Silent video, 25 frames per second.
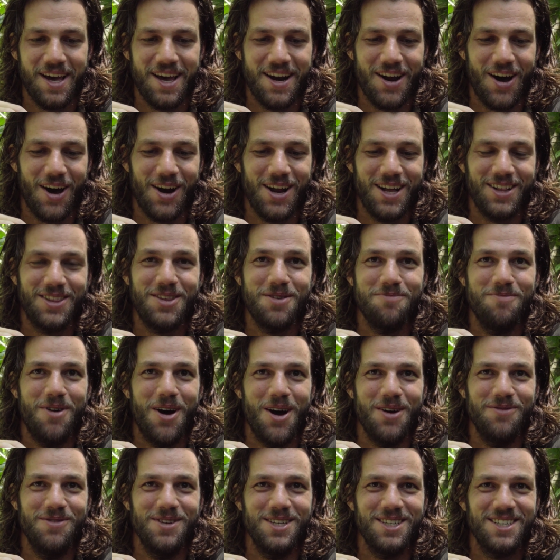her head out at the
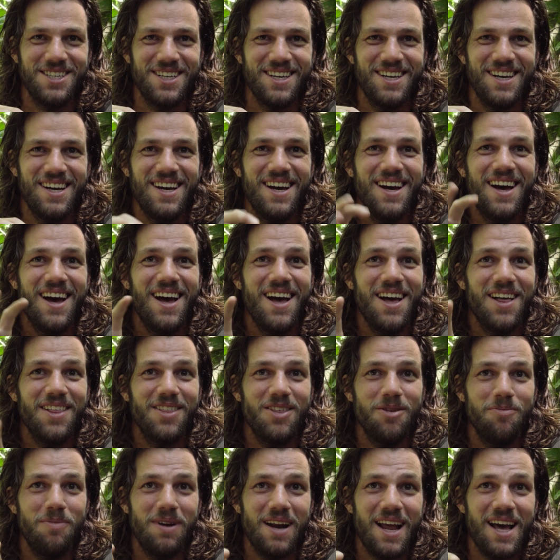moment.
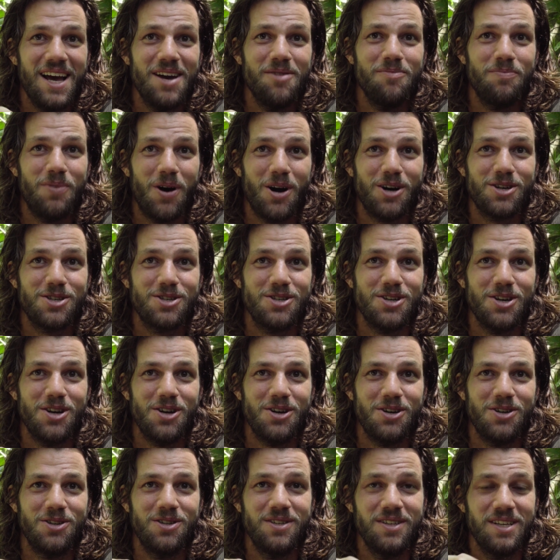The Malayan box
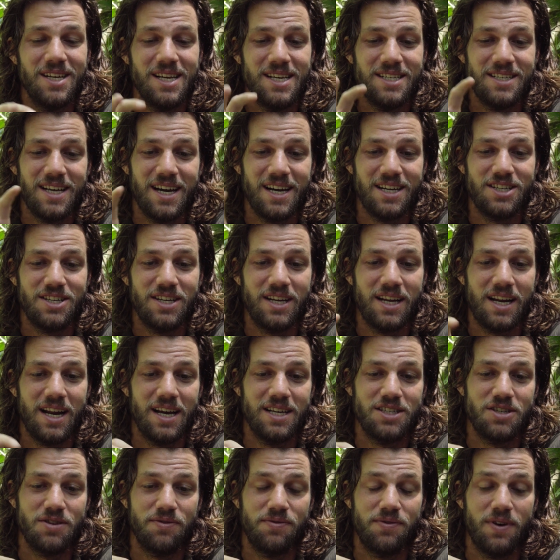turtle is actually
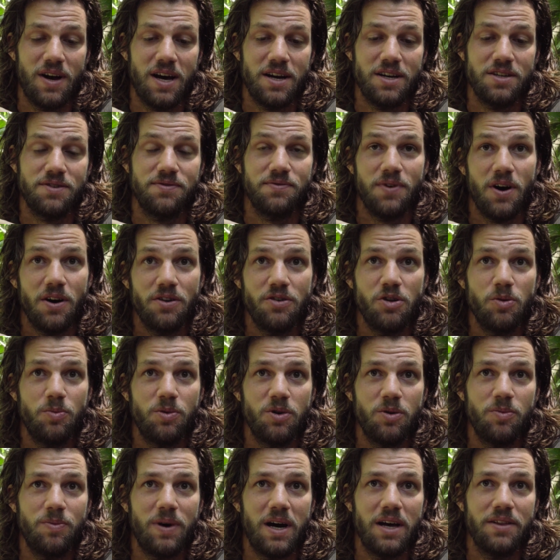classified as
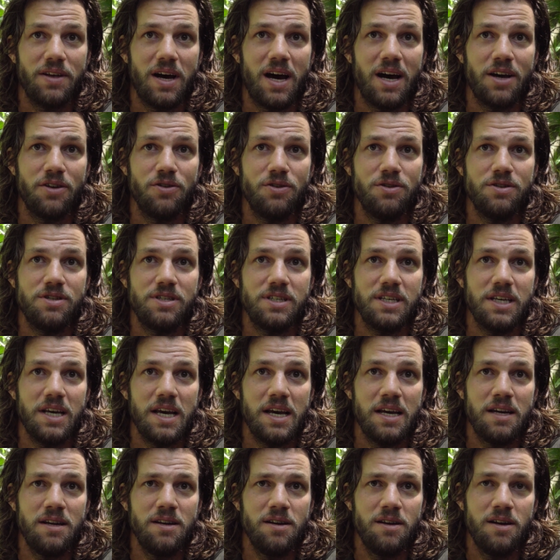vulnerable by the I U C
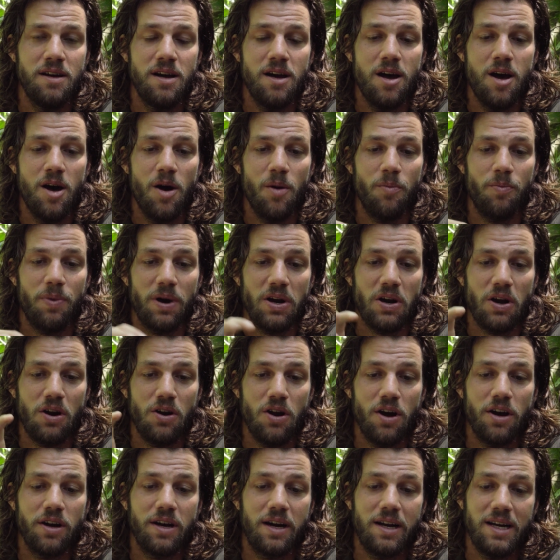N, but are
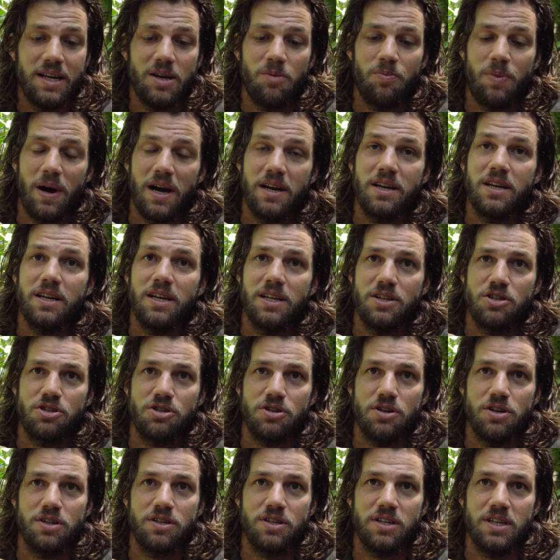locally abundant in
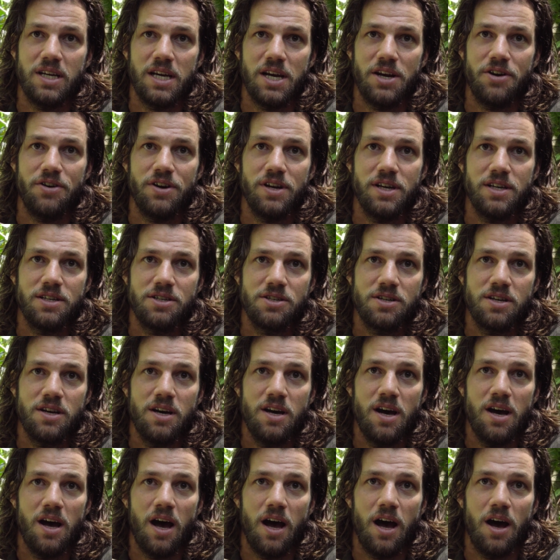certain areas
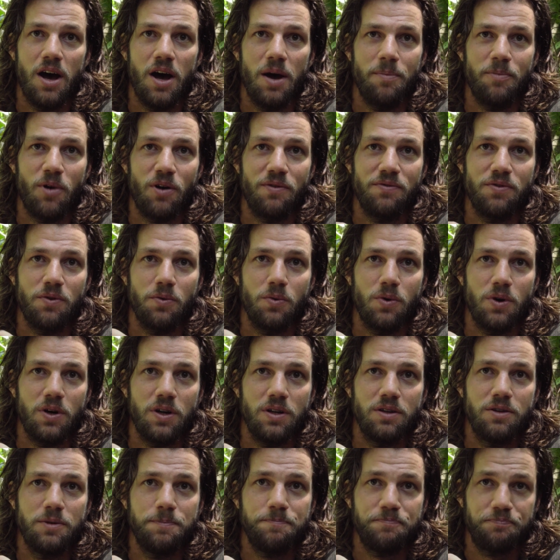um, of the
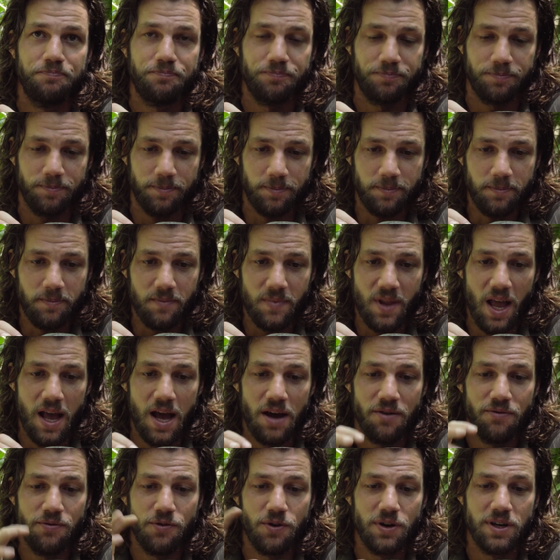world.
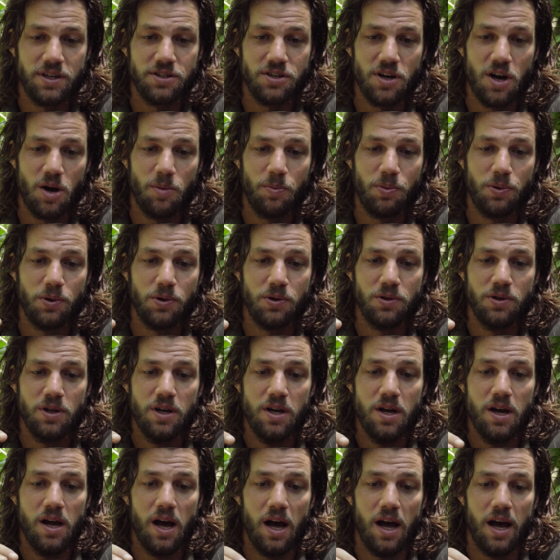And for example,
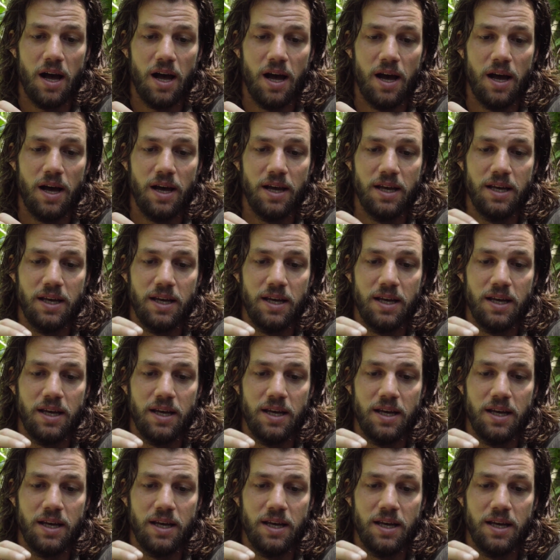uh,